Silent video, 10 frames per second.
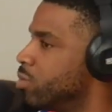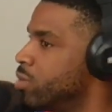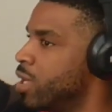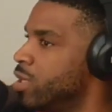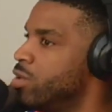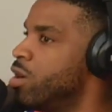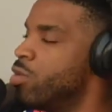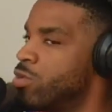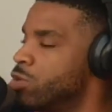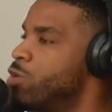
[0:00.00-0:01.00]
Like, you
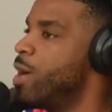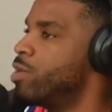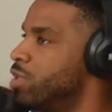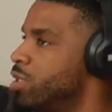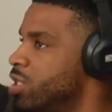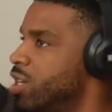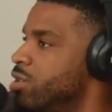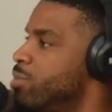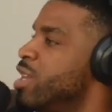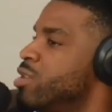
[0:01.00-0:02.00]
know, Tupac went to jail.
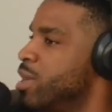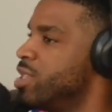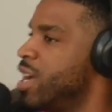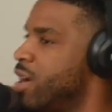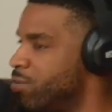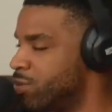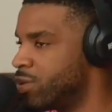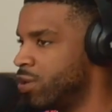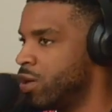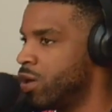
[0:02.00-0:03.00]
He made his best
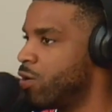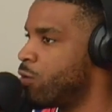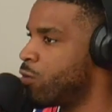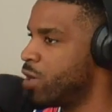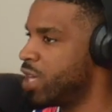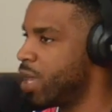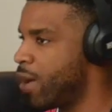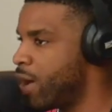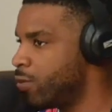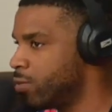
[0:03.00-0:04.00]
albums when he came
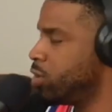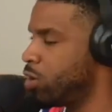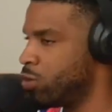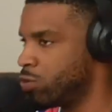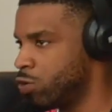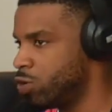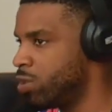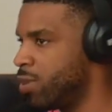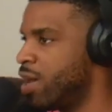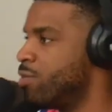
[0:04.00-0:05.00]
out. You know,
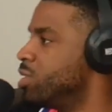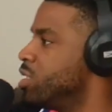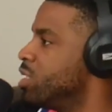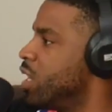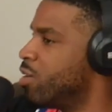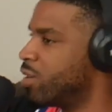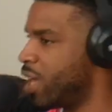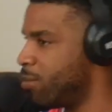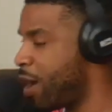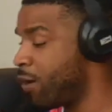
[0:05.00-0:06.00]
Gucci Mane went to jail,
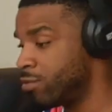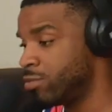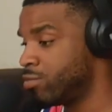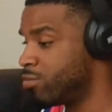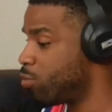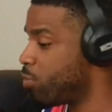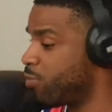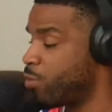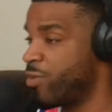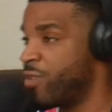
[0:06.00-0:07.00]
came out
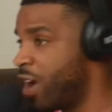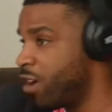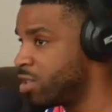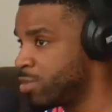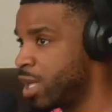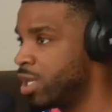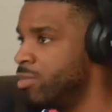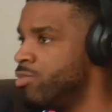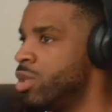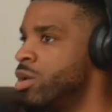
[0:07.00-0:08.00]
with fire in his belly.
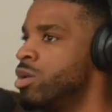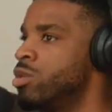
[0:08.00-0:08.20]
Mm-hmm.